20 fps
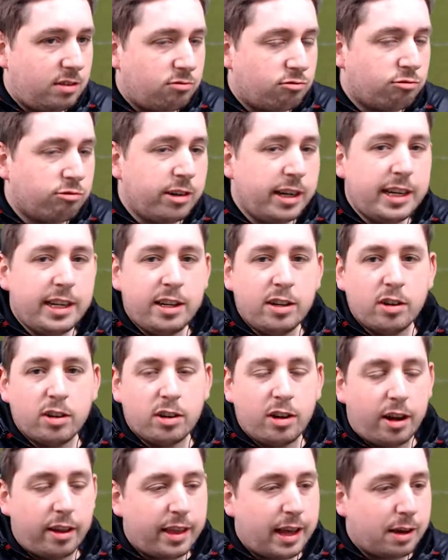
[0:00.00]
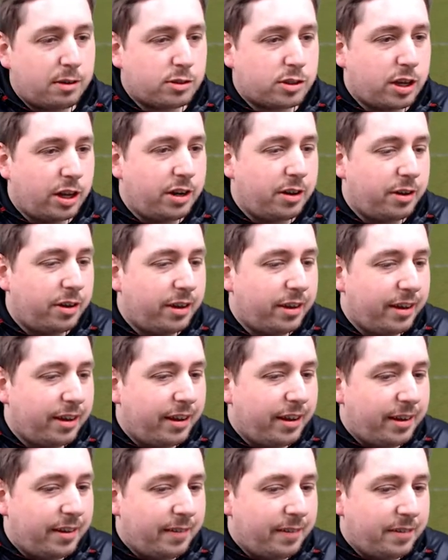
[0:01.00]
Really looked like that was going to
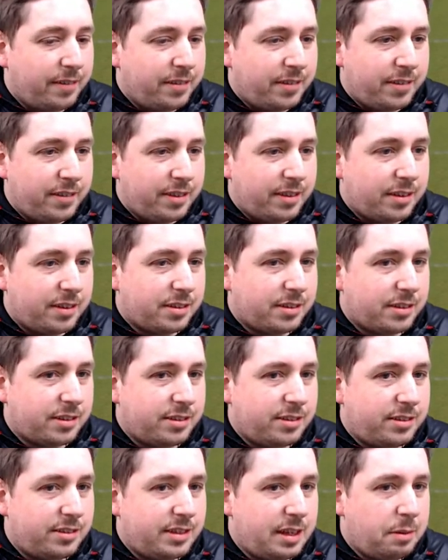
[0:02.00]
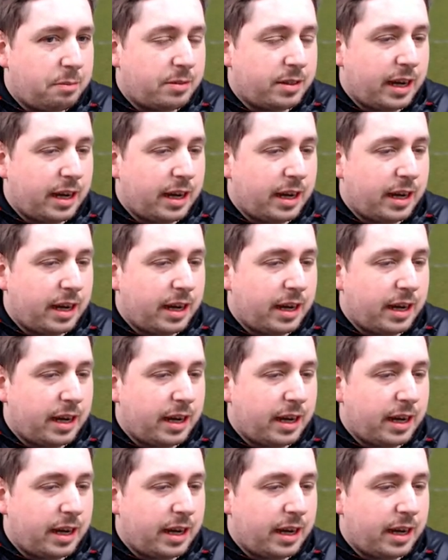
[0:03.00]
dip